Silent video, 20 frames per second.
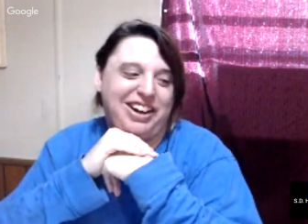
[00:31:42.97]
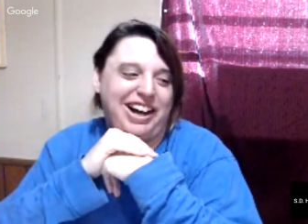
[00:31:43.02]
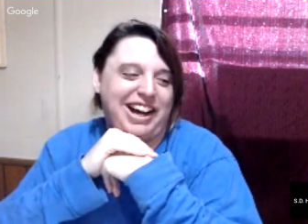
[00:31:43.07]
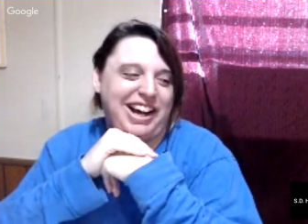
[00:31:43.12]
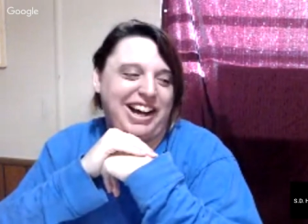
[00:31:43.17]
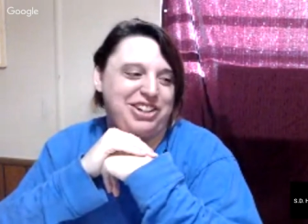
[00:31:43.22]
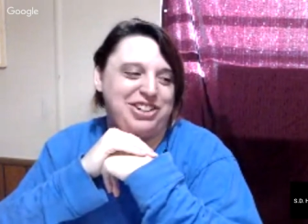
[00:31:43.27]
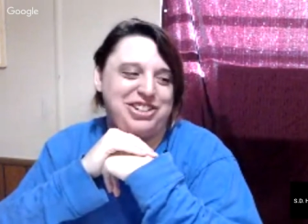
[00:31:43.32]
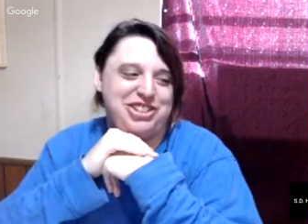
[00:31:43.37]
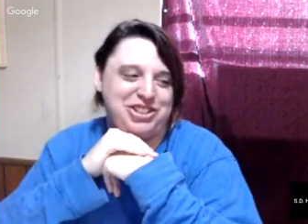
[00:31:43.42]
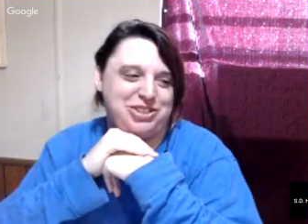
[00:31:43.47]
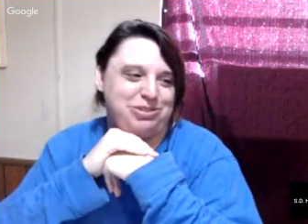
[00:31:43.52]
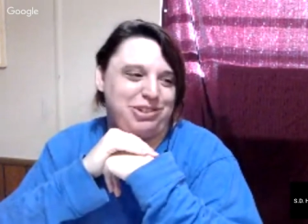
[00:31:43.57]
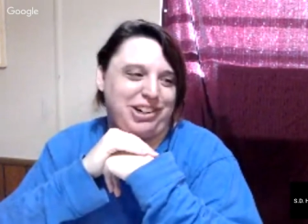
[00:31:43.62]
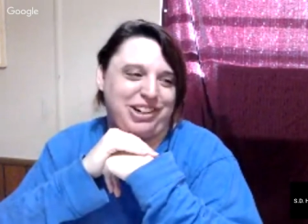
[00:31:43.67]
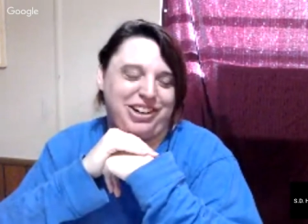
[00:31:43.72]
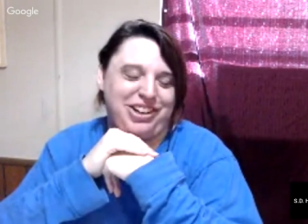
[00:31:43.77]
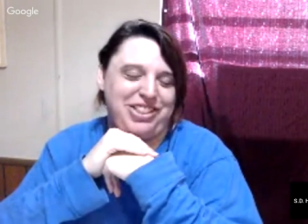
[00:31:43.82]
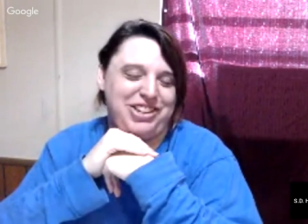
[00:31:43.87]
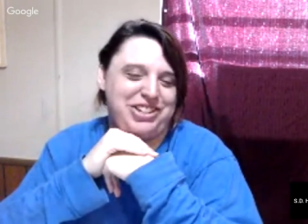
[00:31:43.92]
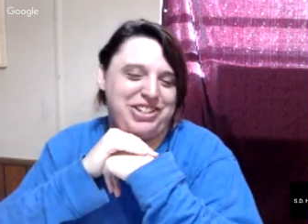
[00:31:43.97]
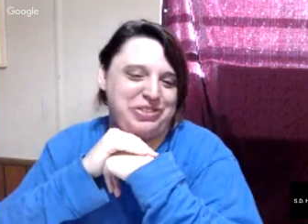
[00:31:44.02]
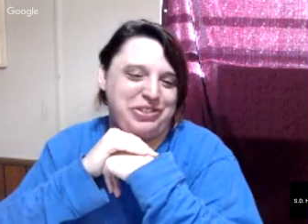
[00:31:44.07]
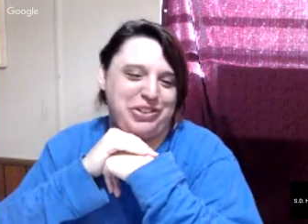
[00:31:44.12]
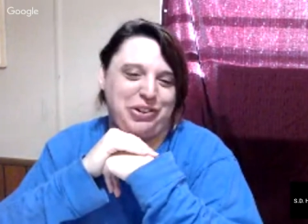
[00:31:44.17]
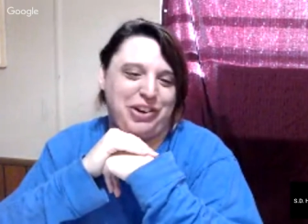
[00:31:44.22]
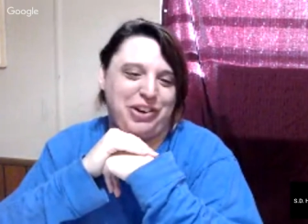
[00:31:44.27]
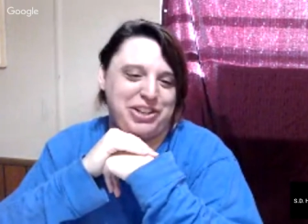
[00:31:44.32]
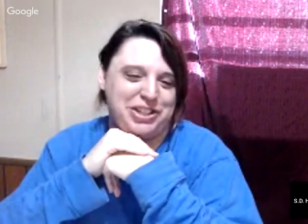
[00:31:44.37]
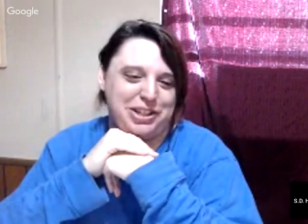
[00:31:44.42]
I could just work on this for
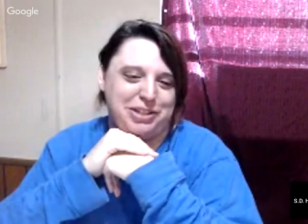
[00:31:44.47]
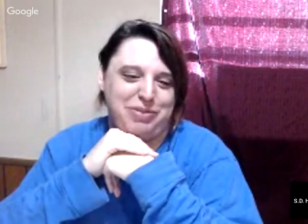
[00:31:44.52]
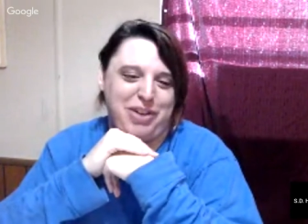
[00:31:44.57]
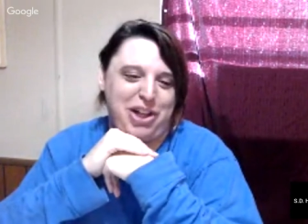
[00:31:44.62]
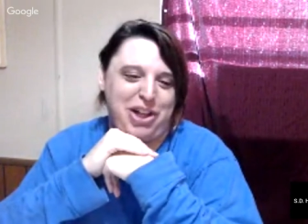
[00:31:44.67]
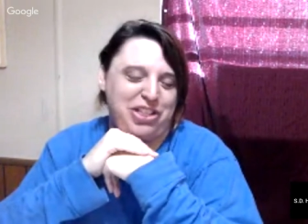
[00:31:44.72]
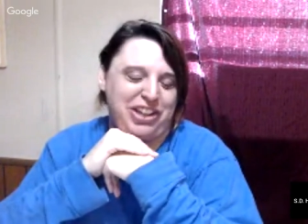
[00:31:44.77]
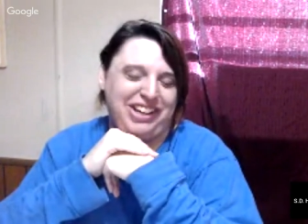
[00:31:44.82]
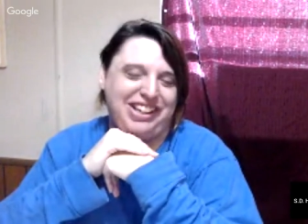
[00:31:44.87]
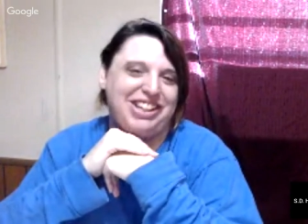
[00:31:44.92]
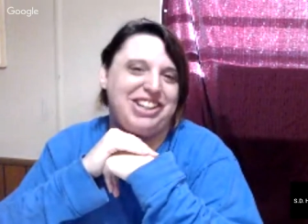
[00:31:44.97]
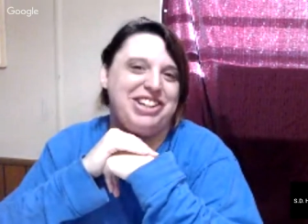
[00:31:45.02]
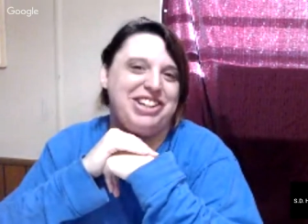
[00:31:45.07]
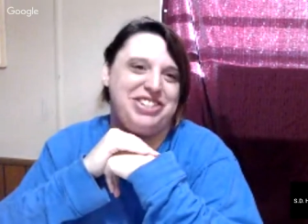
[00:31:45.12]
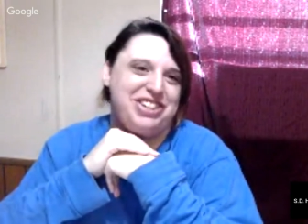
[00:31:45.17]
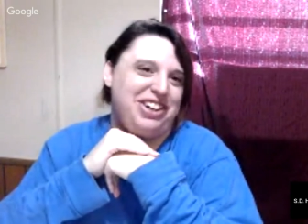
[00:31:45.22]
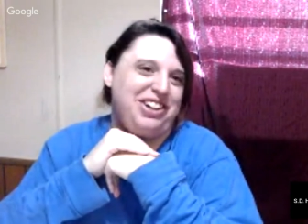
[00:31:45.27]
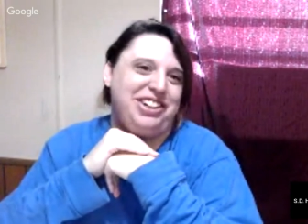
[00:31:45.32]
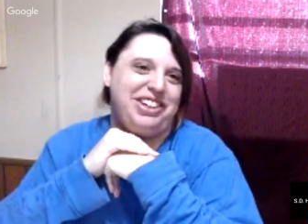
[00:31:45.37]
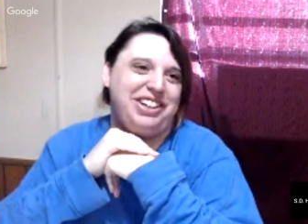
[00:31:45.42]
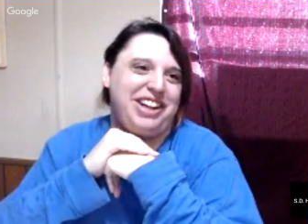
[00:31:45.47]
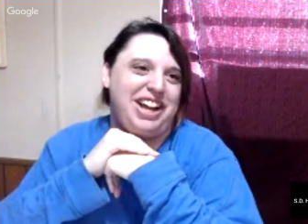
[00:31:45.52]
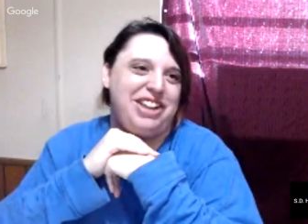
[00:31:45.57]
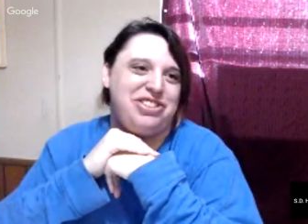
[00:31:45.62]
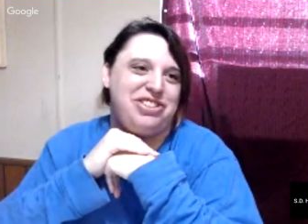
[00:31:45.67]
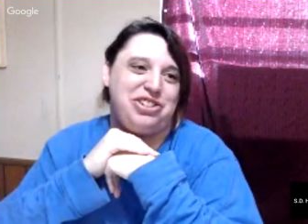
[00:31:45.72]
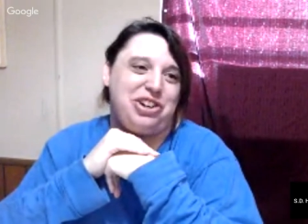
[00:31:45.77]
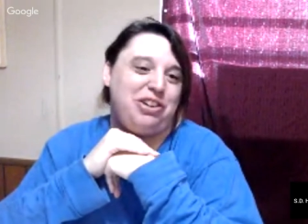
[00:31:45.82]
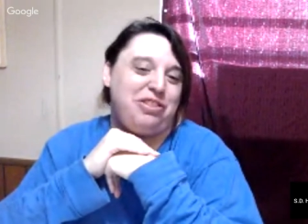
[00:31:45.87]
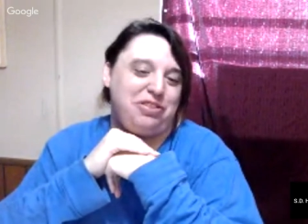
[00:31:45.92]
the rest of the month and get it done and
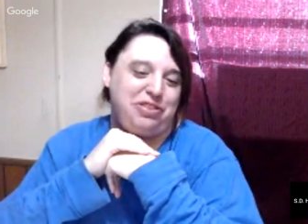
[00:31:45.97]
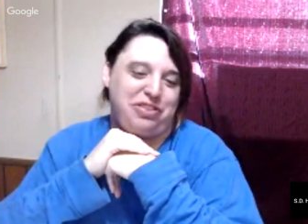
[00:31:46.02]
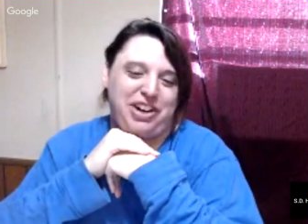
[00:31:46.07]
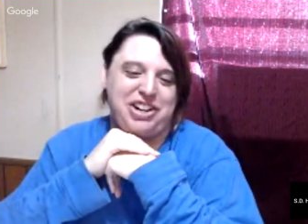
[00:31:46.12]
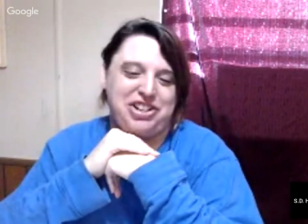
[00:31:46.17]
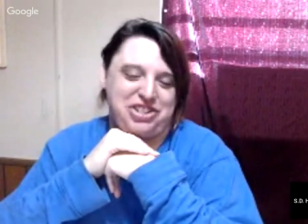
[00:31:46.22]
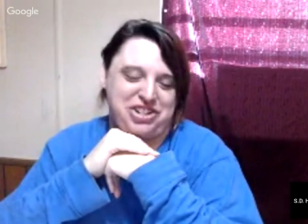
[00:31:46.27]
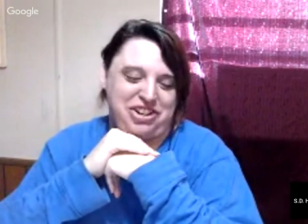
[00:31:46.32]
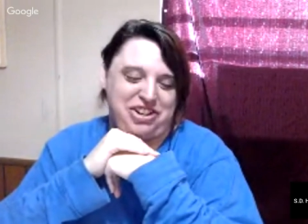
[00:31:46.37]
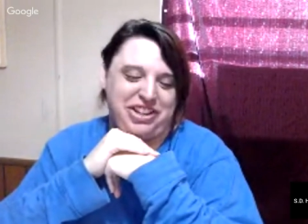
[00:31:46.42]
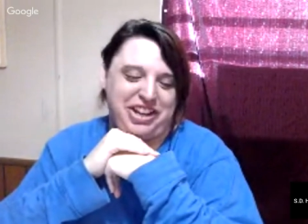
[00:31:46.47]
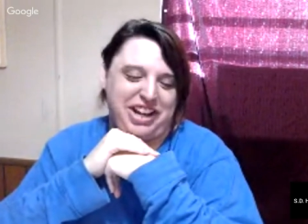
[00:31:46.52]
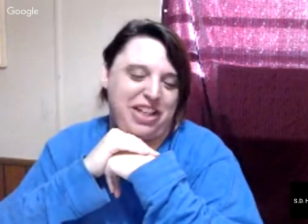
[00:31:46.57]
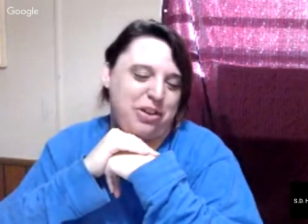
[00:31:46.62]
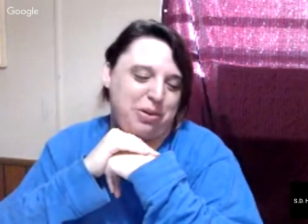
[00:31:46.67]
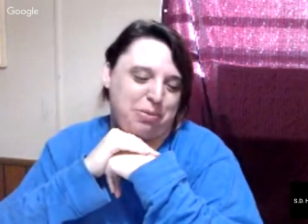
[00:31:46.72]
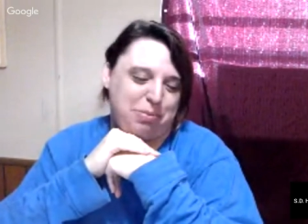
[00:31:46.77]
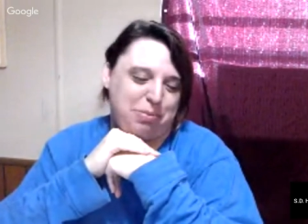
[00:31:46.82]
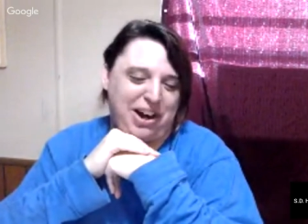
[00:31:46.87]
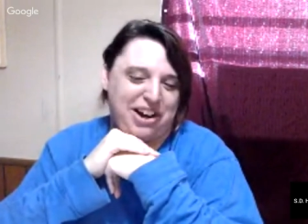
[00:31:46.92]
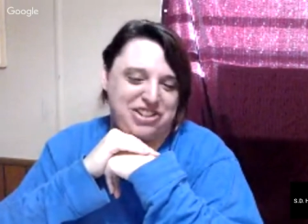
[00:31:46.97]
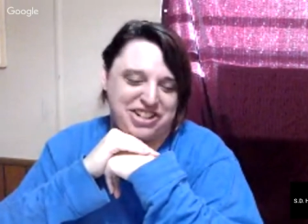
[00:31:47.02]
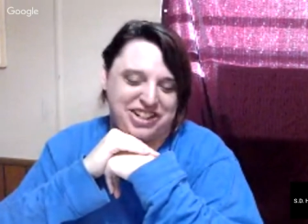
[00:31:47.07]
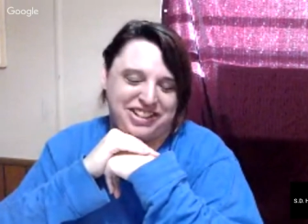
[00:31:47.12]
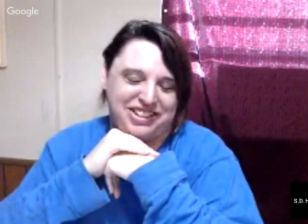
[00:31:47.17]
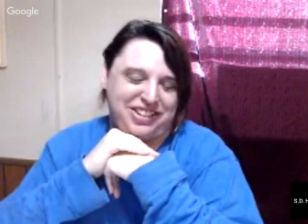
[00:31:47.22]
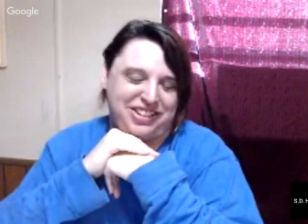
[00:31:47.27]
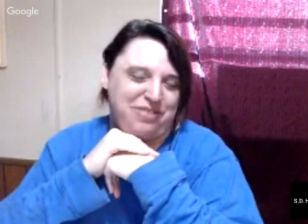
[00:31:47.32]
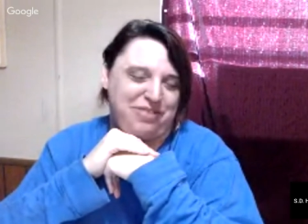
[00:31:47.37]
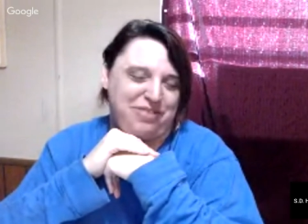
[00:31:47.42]
start fresh on the other
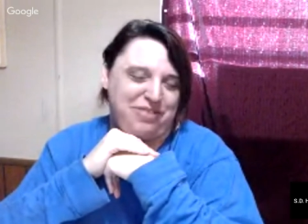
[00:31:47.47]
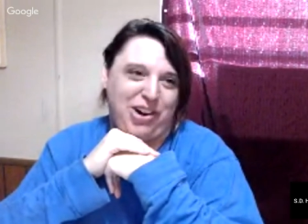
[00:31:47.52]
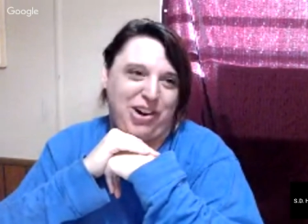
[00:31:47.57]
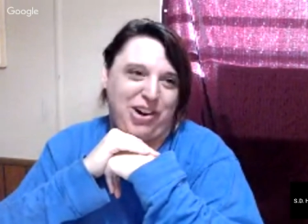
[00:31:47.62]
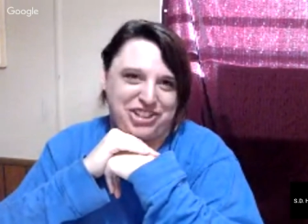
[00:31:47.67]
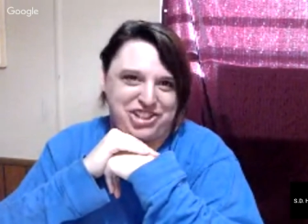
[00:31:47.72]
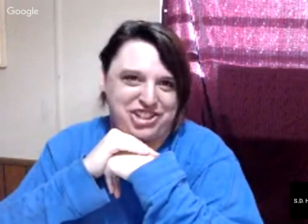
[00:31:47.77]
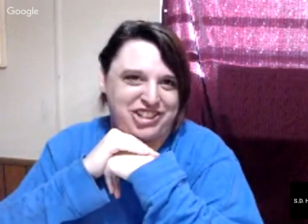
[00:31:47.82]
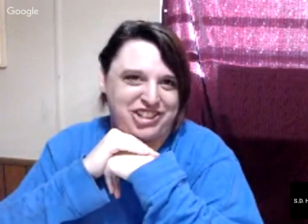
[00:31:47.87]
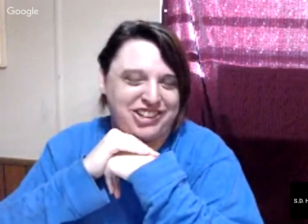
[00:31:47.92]
project on March.